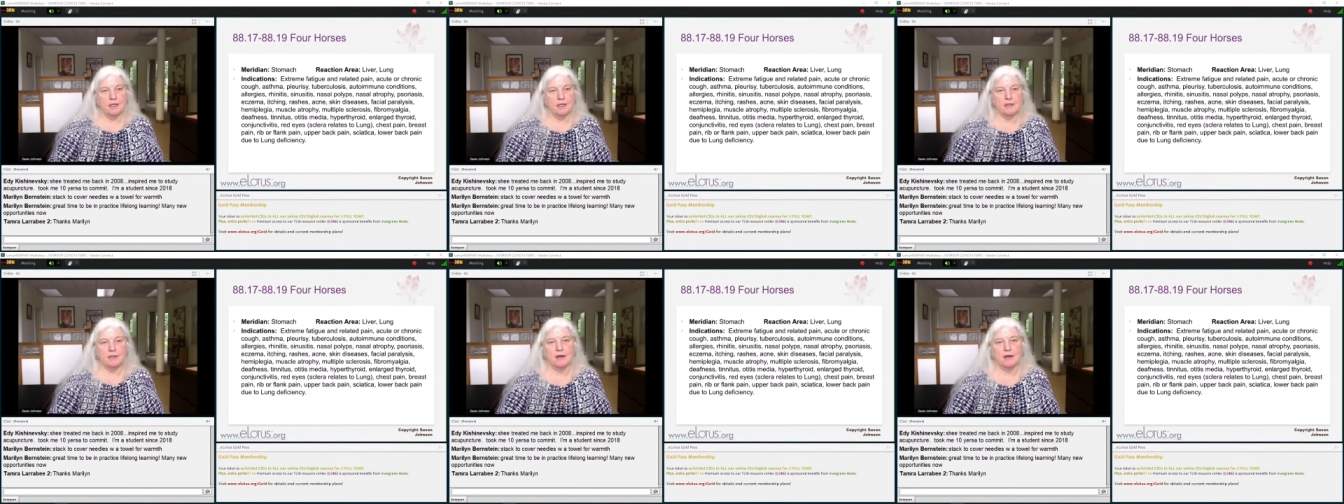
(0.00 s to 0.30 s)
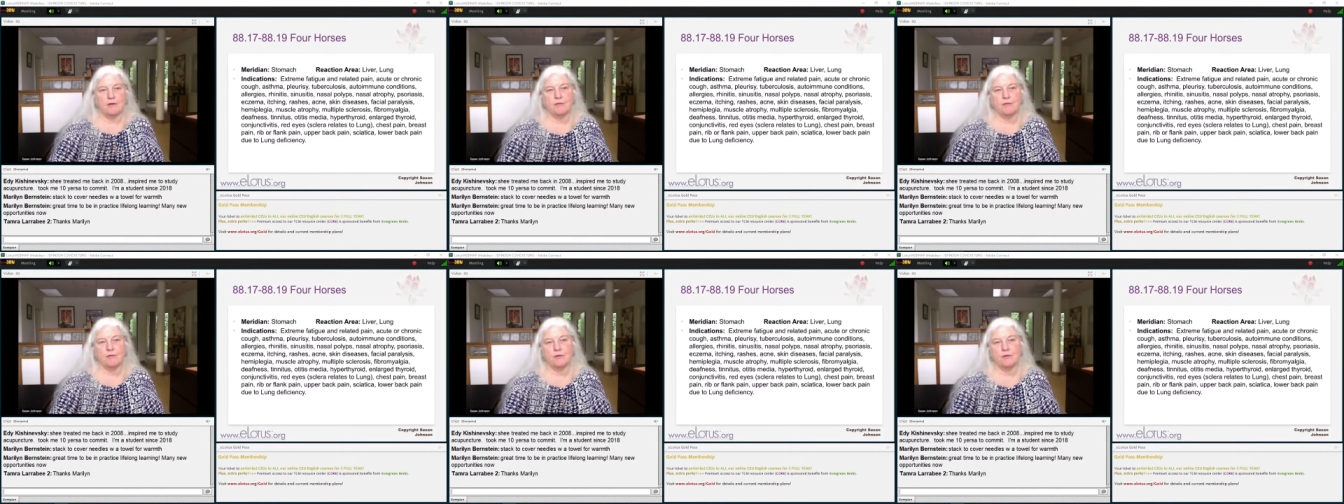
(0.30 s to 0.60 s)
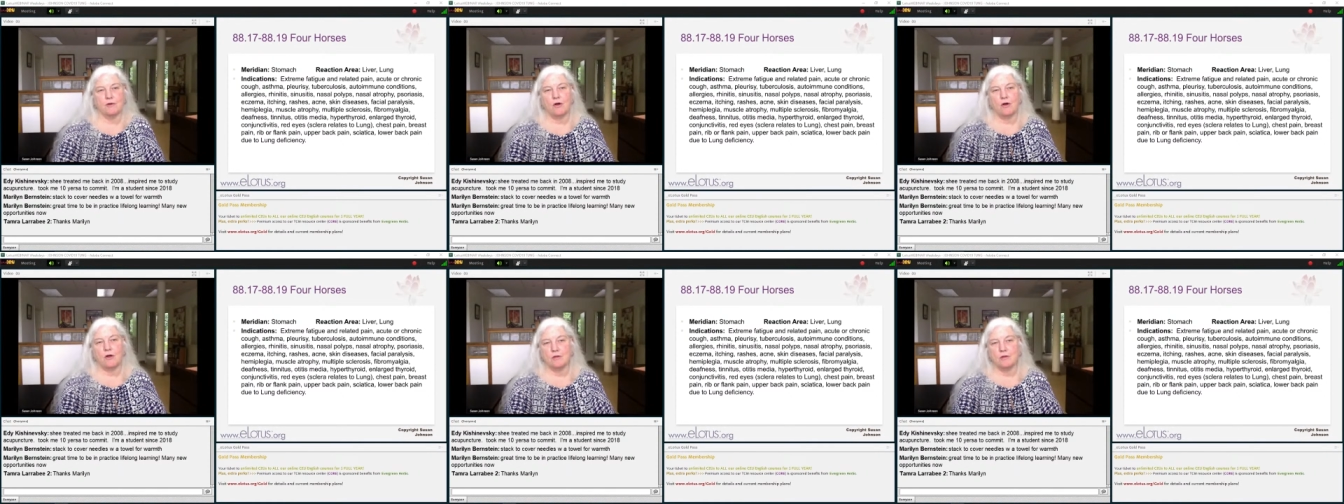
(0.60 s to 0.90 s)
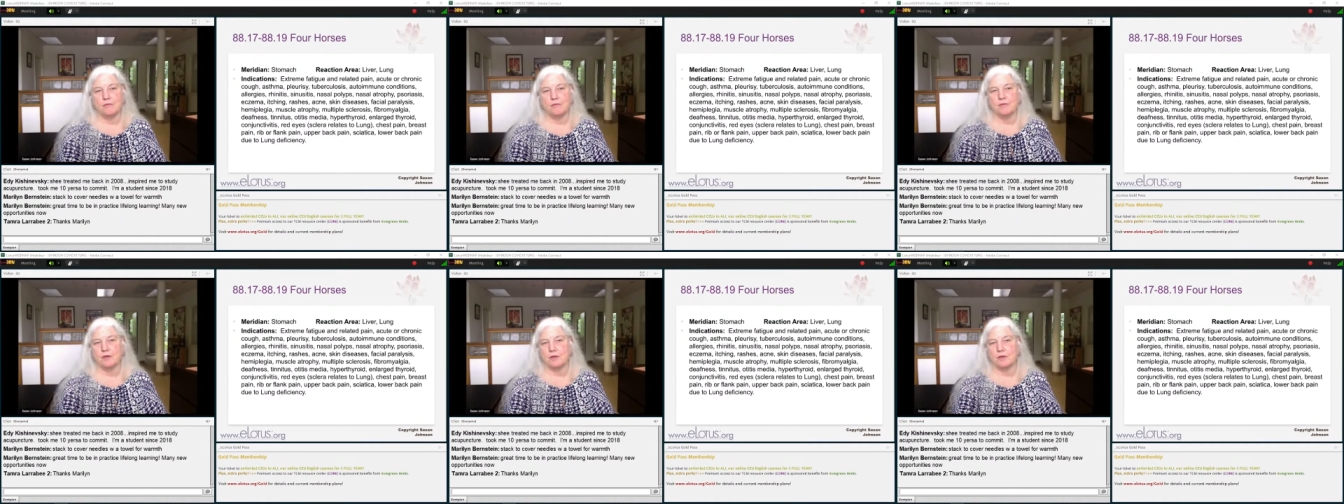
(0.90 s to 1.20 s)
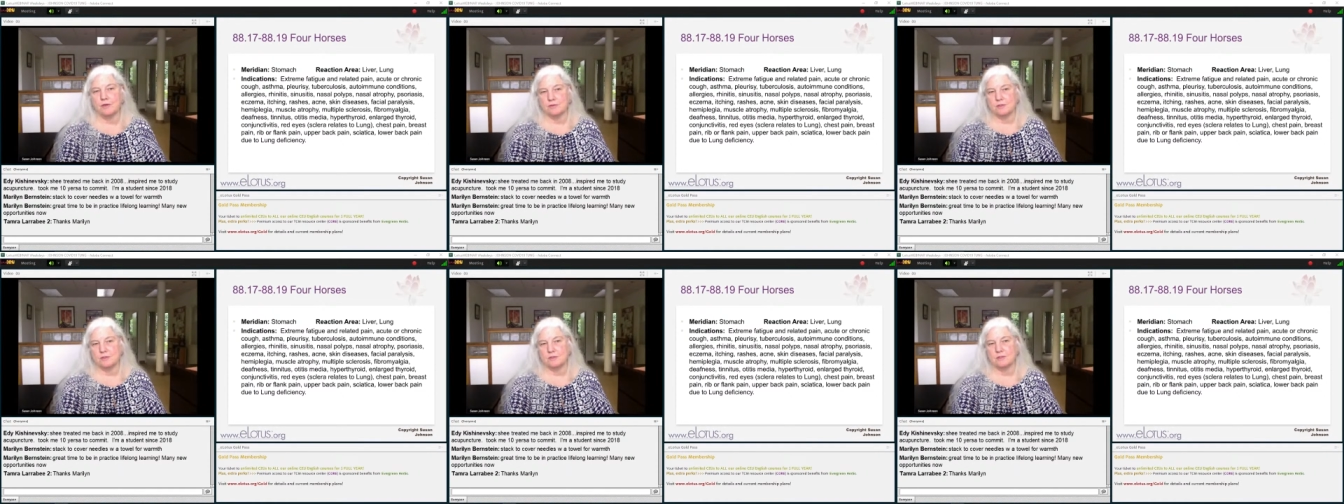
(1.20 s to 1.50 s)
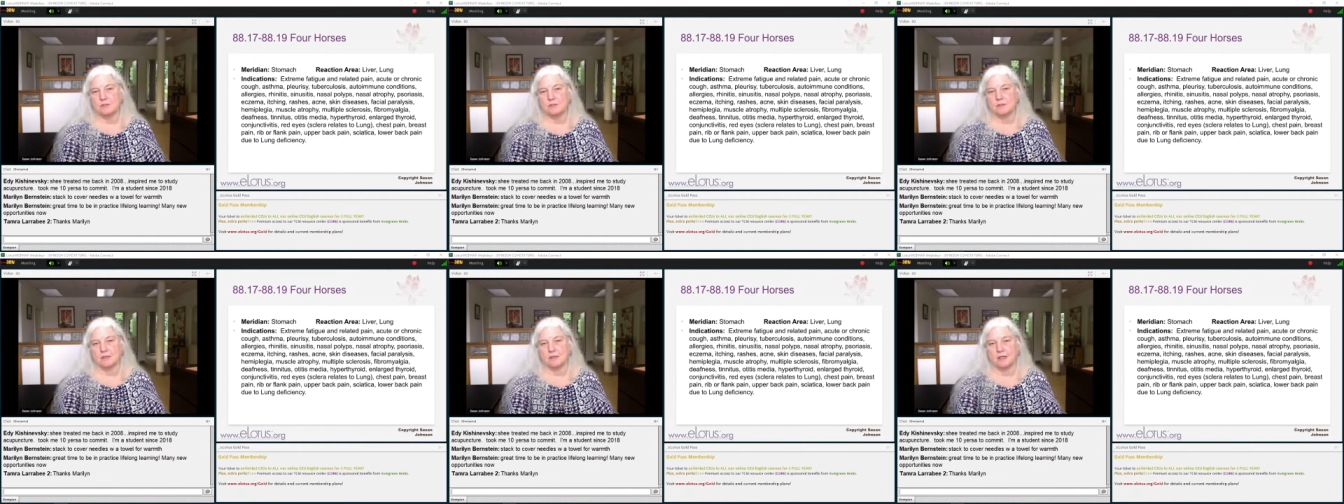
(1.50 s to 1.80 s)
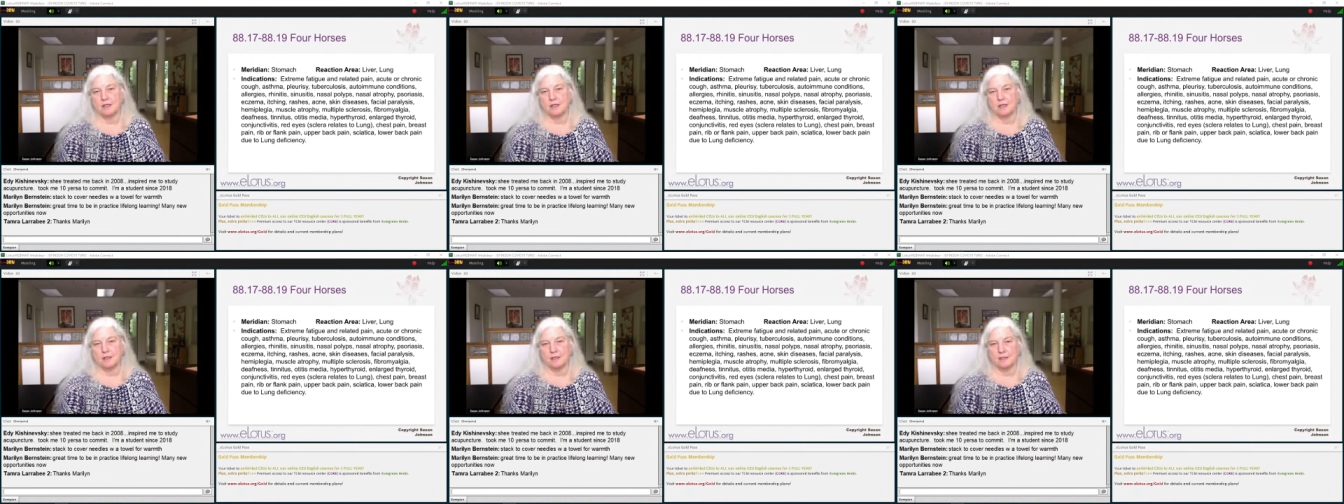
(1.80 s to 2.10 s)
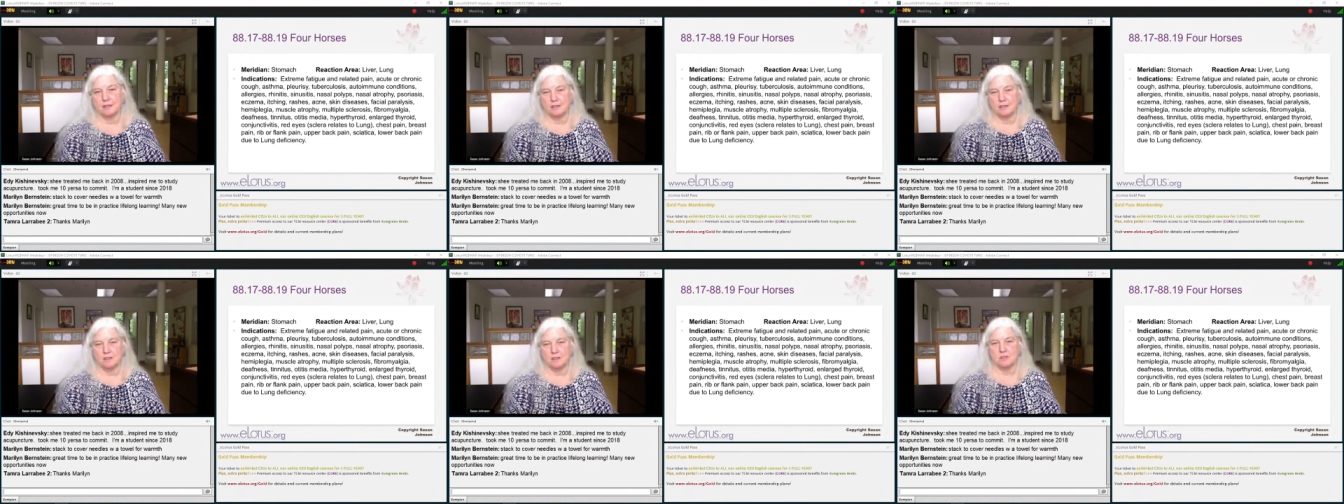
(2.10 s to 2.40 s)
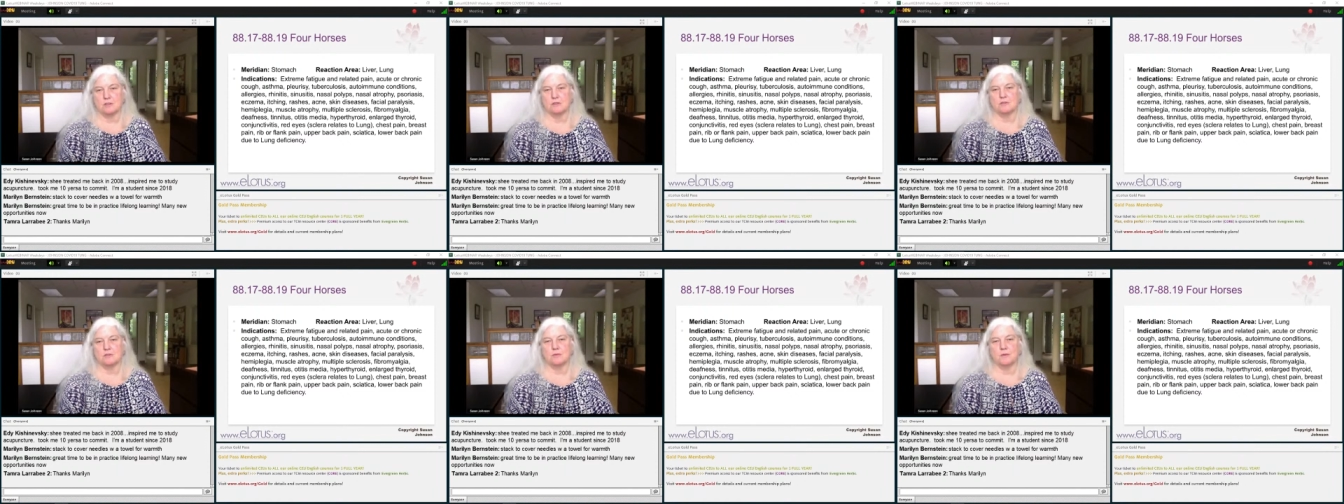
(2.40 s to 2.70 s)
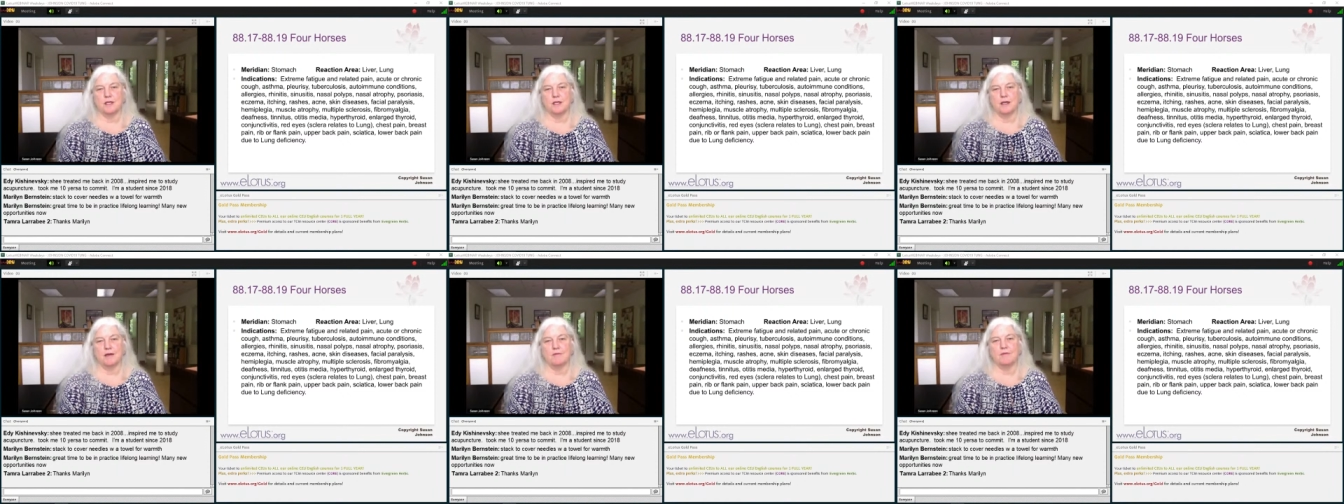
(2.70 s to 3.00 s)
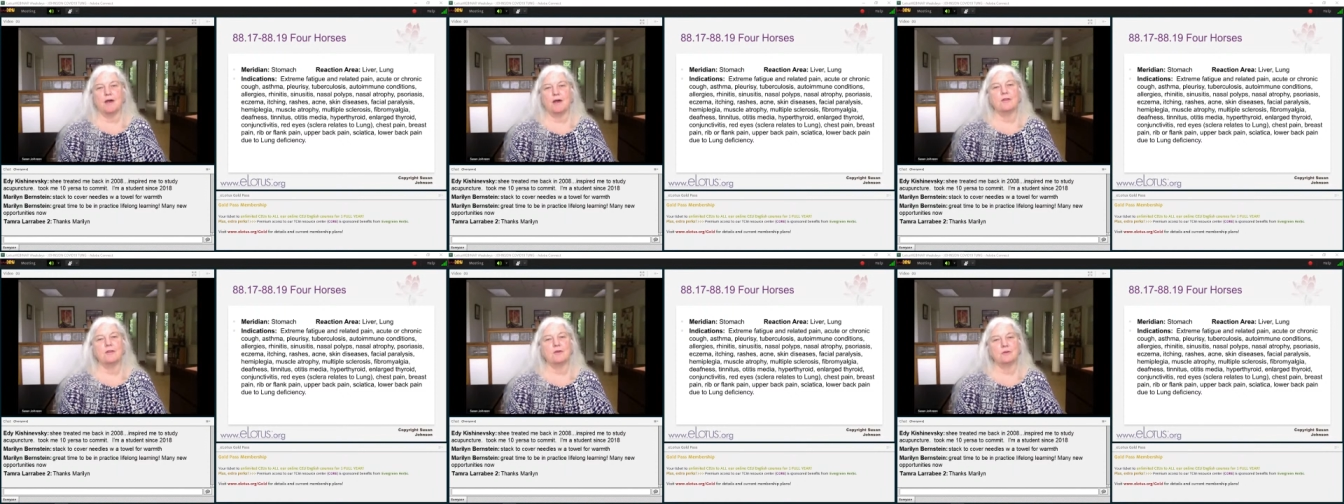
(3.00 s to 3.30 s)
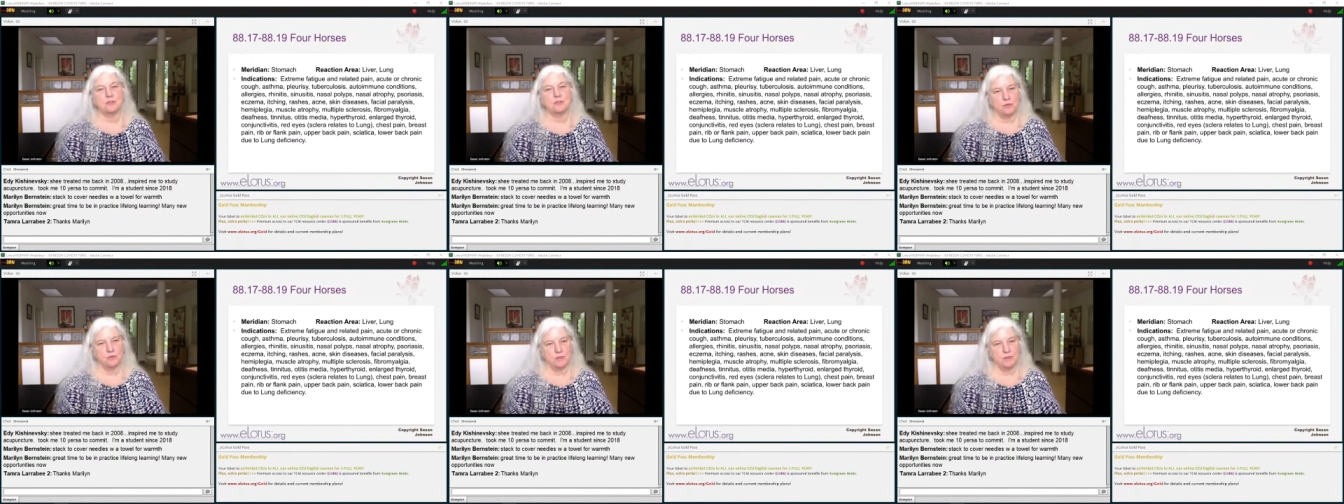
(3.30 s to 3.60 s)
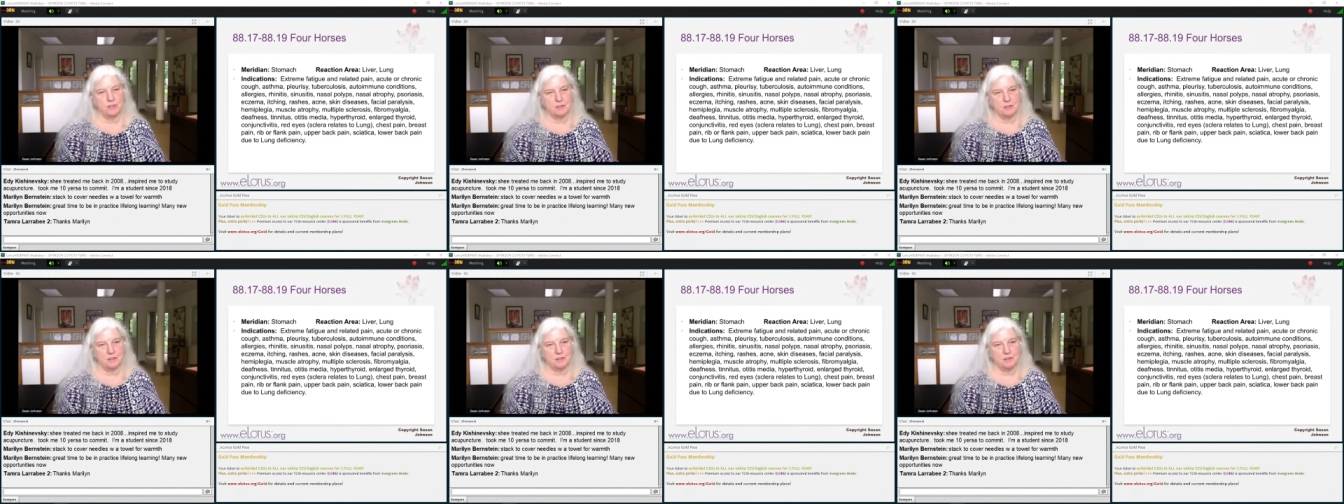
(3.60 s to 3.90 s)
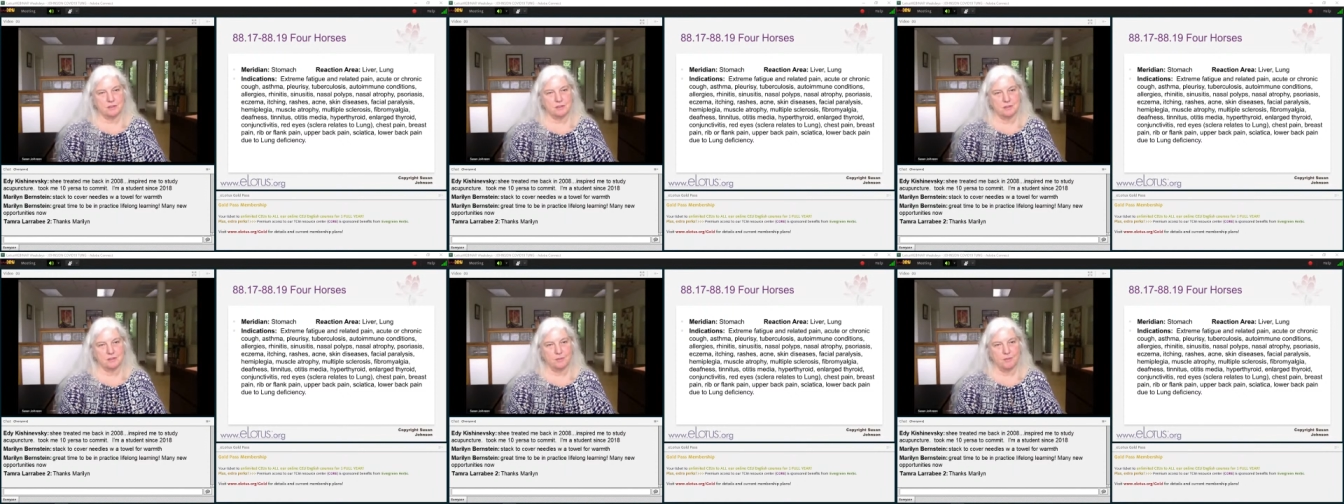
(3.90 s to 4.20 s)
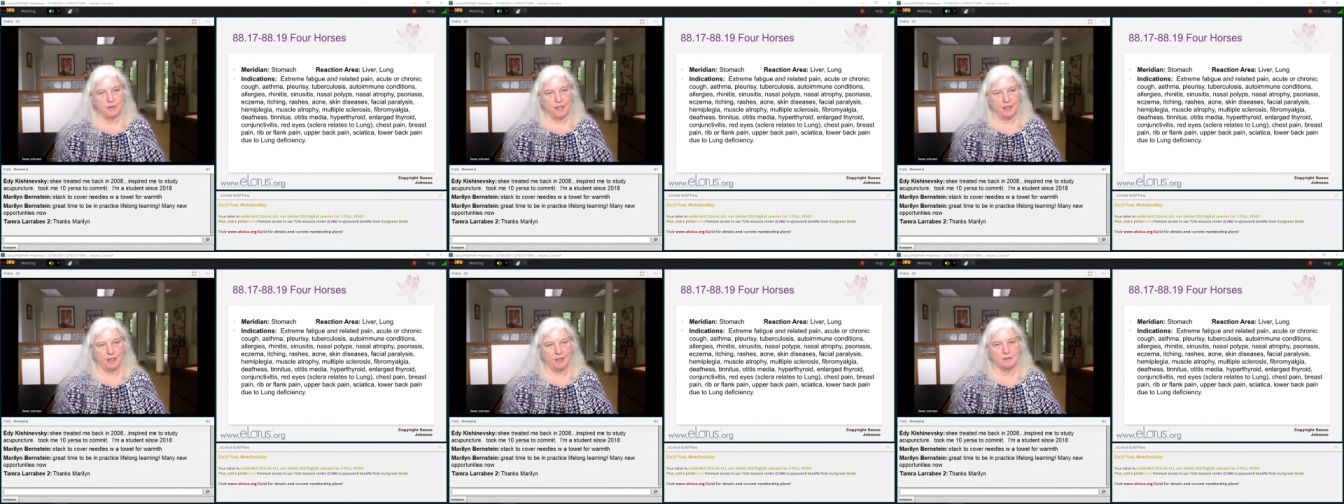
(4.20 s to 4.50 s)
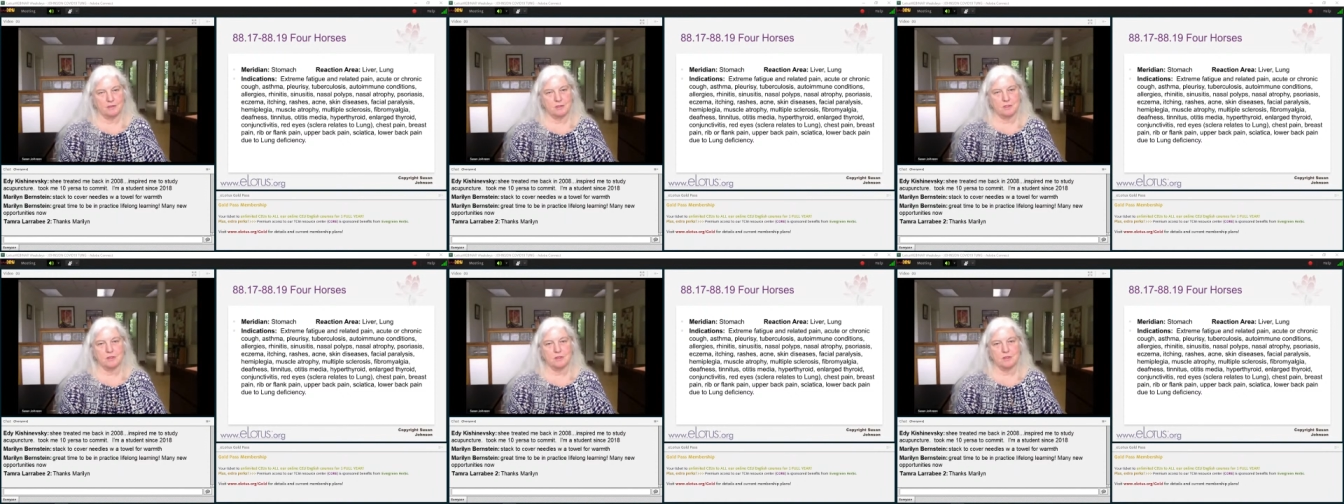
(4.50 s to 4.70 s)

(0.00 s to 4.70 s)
Now, for all of those uh, conditions, we have other choices to make.